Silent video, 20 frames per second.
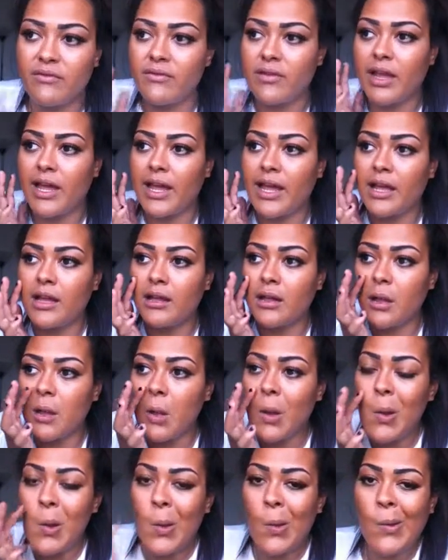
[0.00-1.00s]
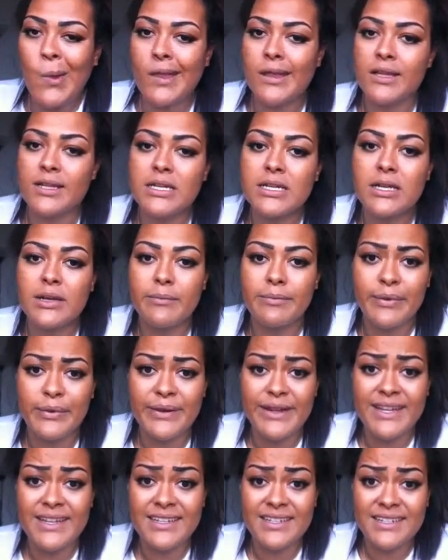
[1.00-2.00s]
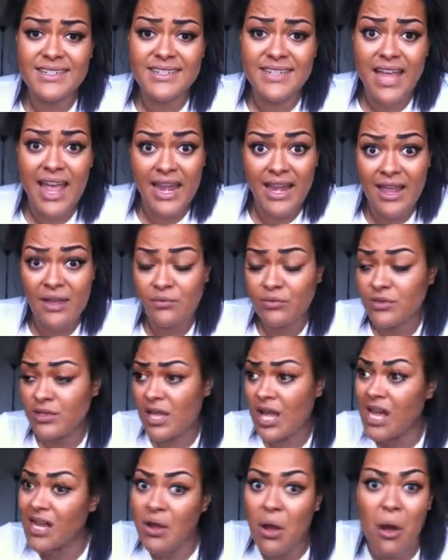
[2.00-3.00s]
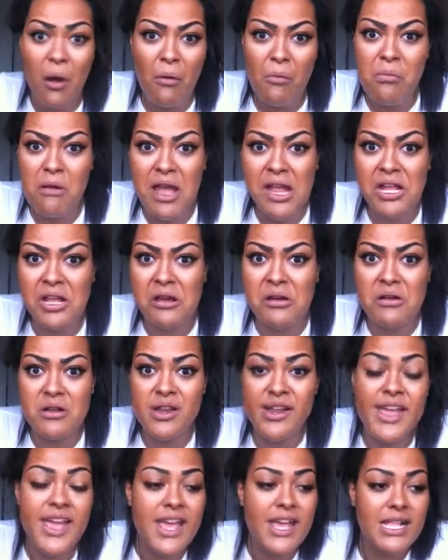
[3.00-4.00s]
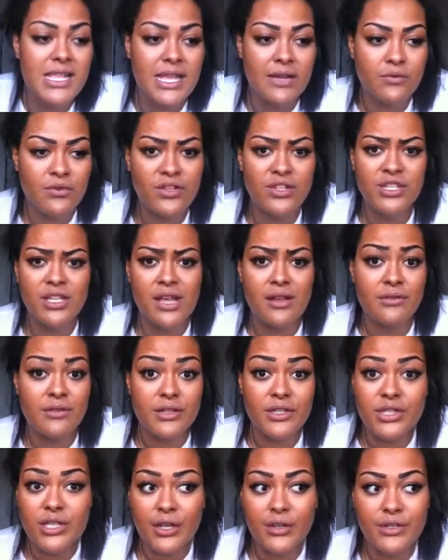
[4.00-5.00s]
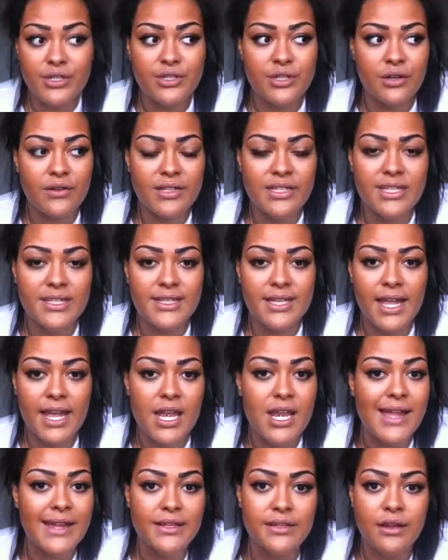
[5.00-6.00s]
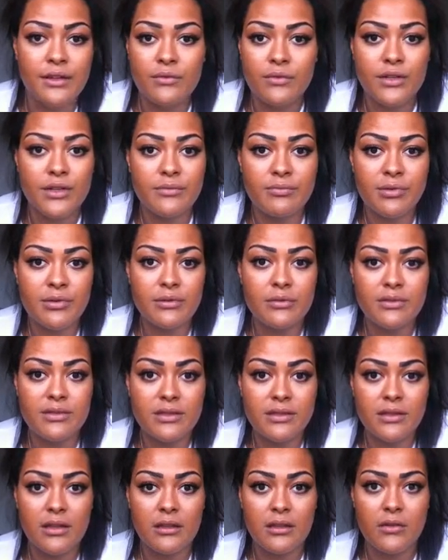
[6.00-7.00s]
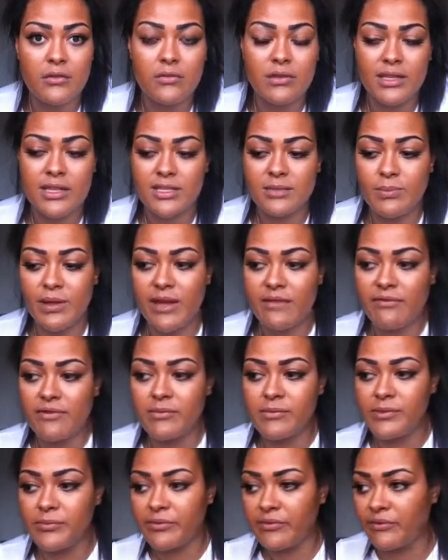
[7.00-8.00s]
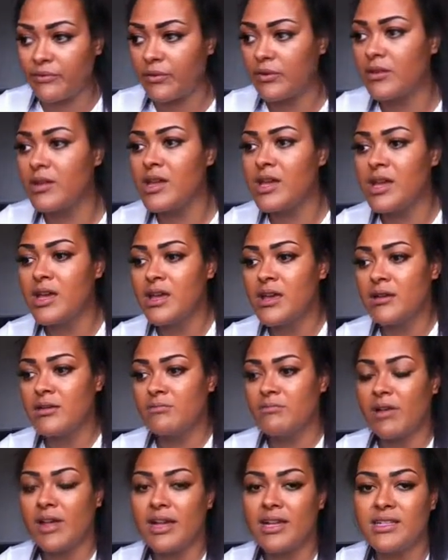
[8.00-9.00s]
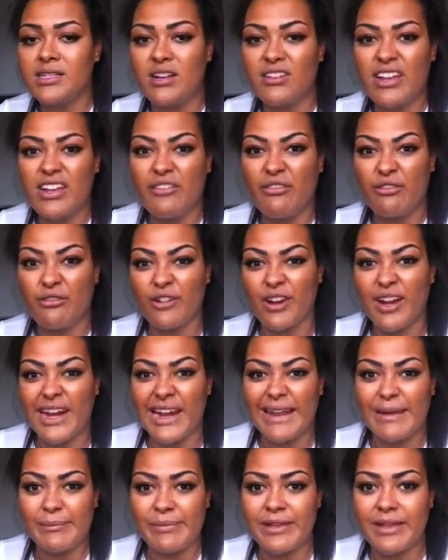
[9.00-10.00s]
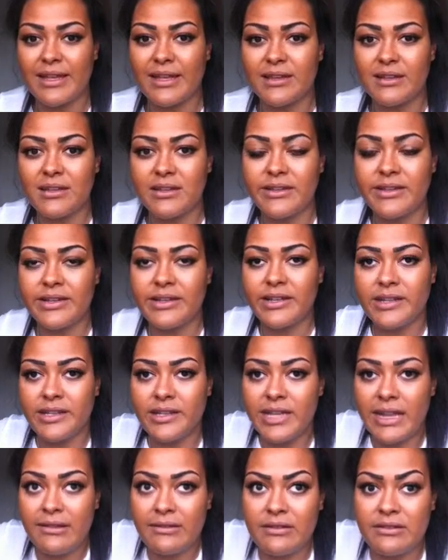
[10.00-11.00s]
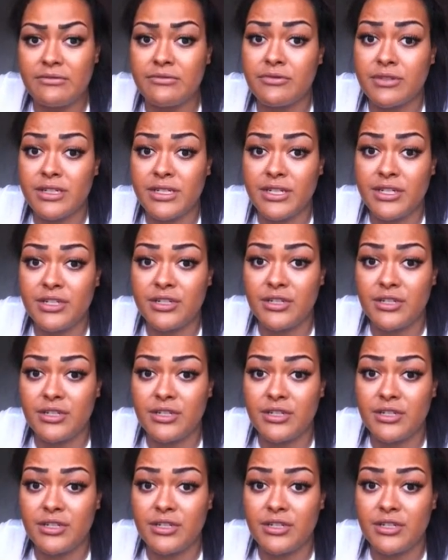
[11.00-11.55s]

of like points. And they was like, oh my God. They were so shocked in there. Like no one had bought all these perfumes before, but it's only free, but they was really